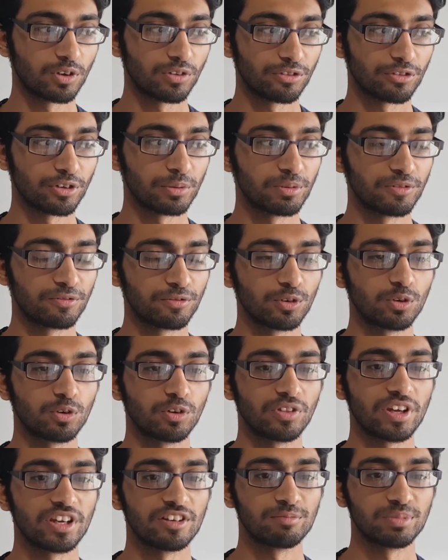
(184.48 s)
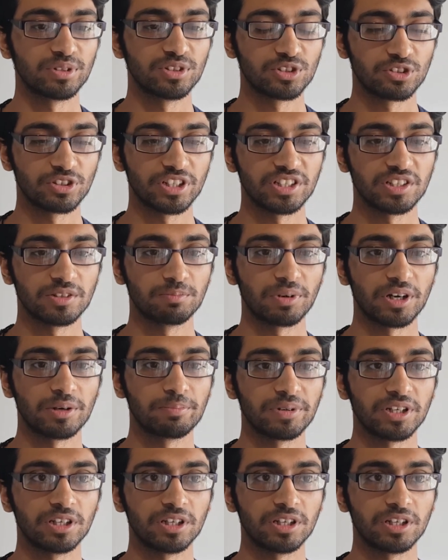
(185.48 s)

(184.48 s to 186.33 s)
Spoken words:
gone through before, they have been treated by